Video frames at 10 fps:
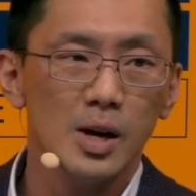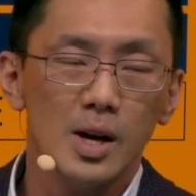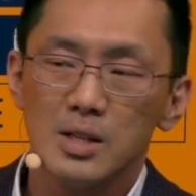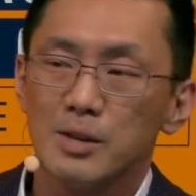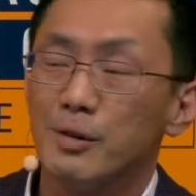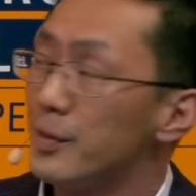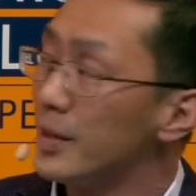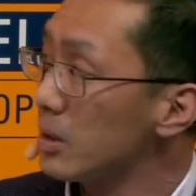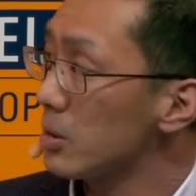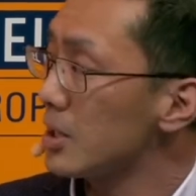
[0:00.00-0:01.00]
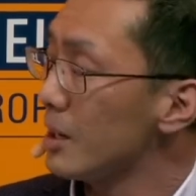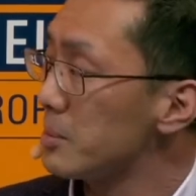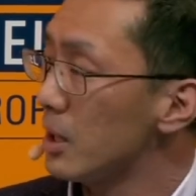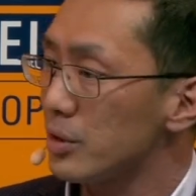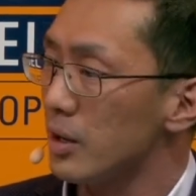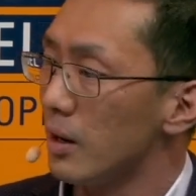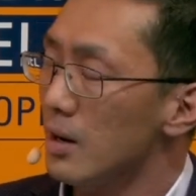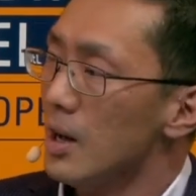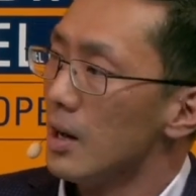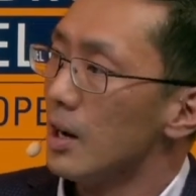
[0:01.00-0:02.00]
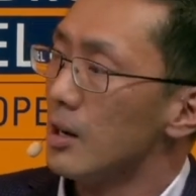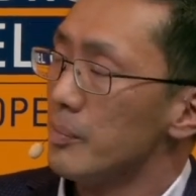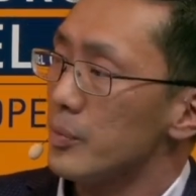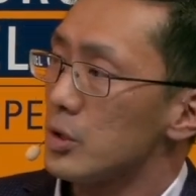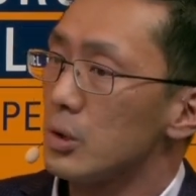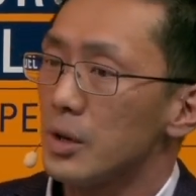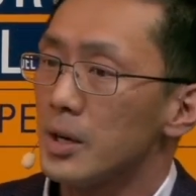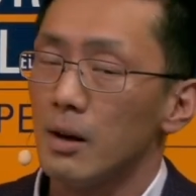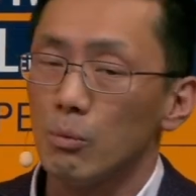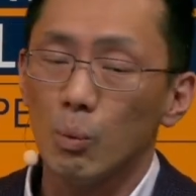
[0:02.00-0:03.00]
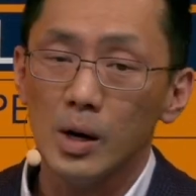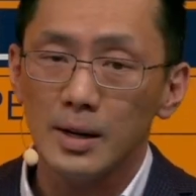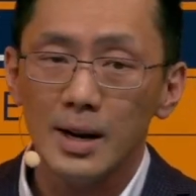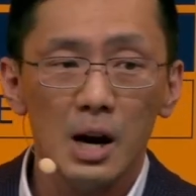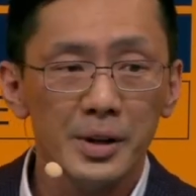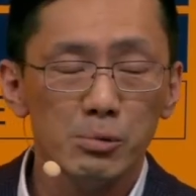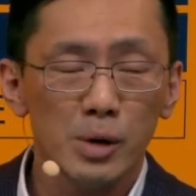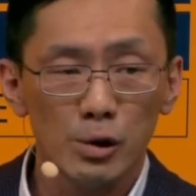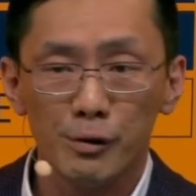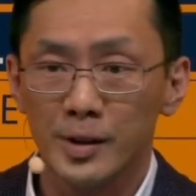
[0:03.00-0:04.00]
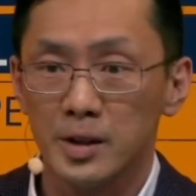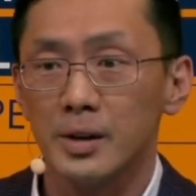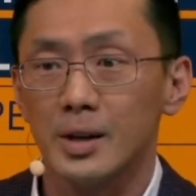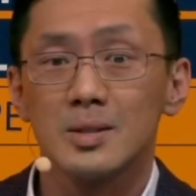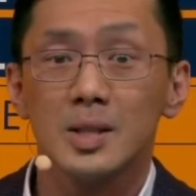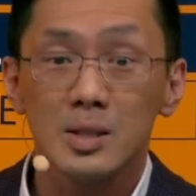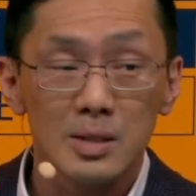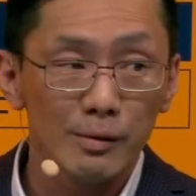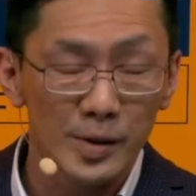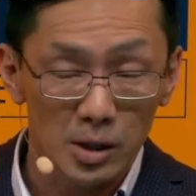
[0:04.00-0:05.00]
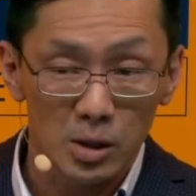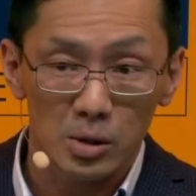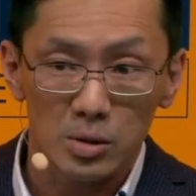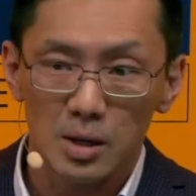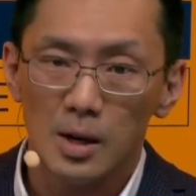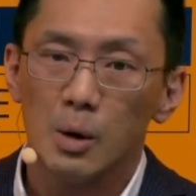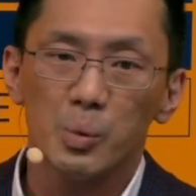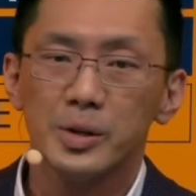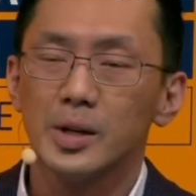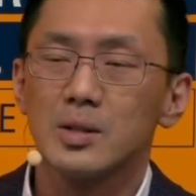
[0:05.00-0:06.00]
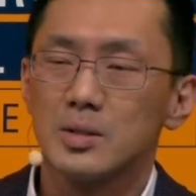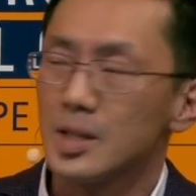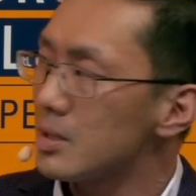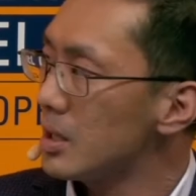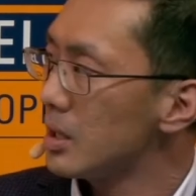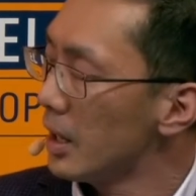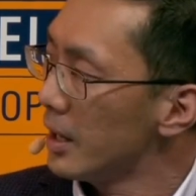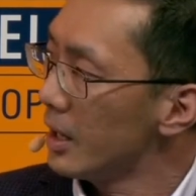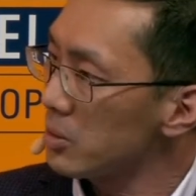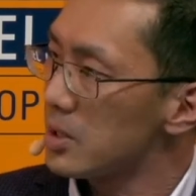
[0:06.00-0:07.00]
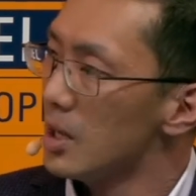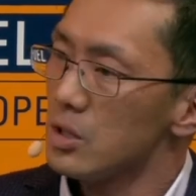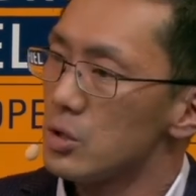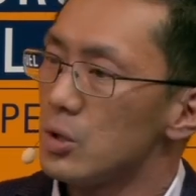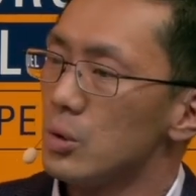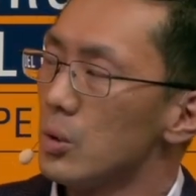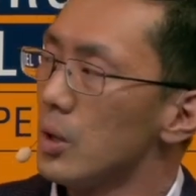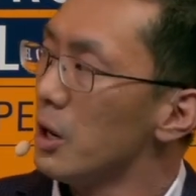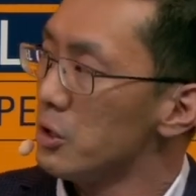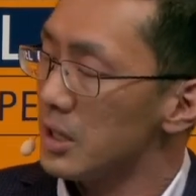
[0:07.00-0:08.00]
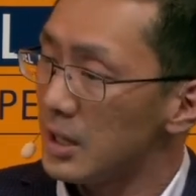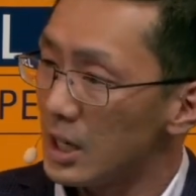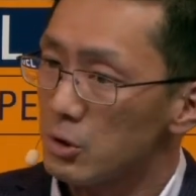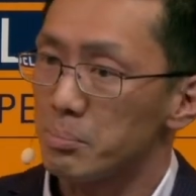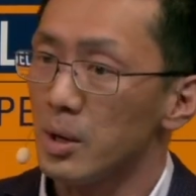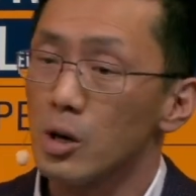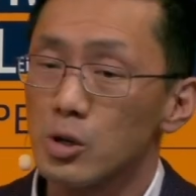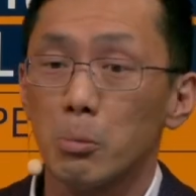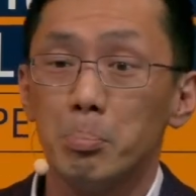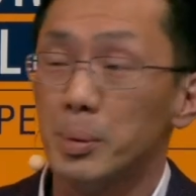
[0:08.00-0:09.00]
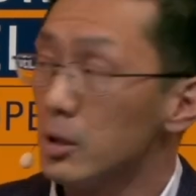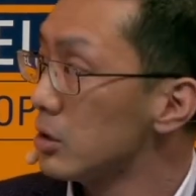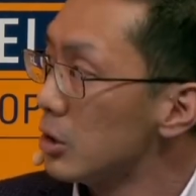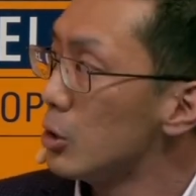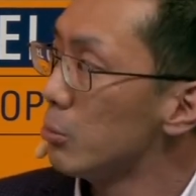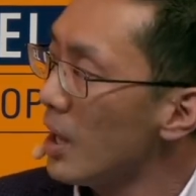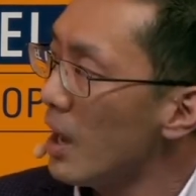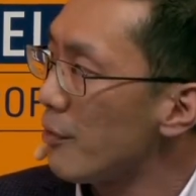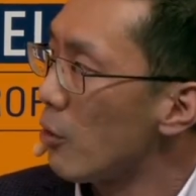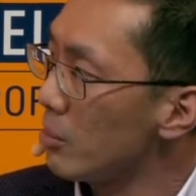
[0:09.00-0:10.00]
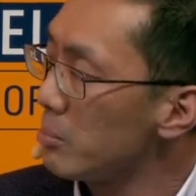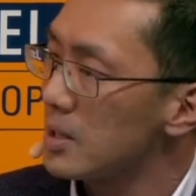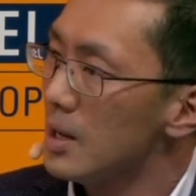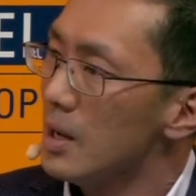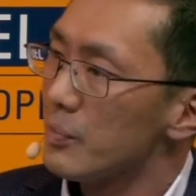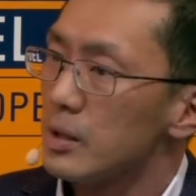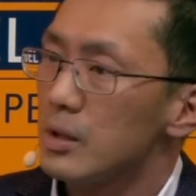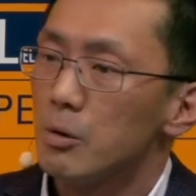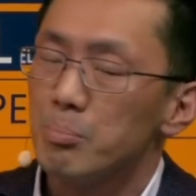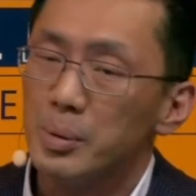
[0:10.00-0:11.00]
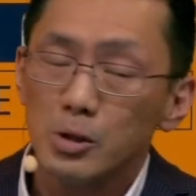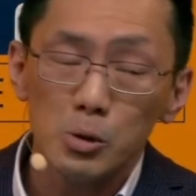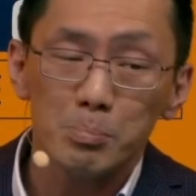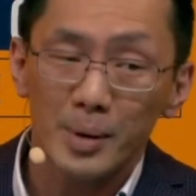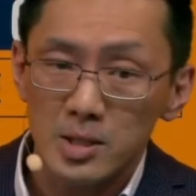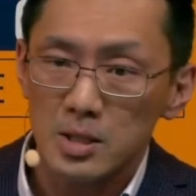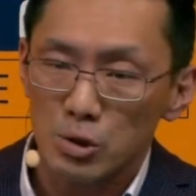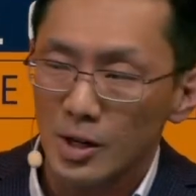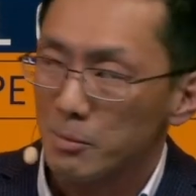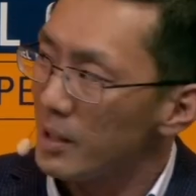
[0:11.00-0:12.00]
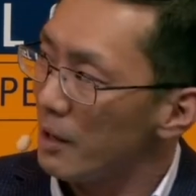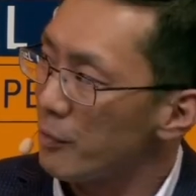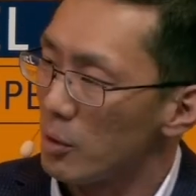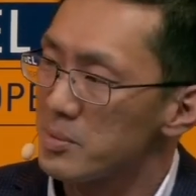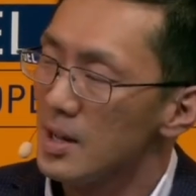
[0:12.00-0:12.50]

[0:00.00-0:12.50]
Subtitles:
different vehicle types out there, to look at, one, how they retrofit their existing vehicles with their existing layouts to hydrogen electric, but also build new platforms, build new bus and truck platforms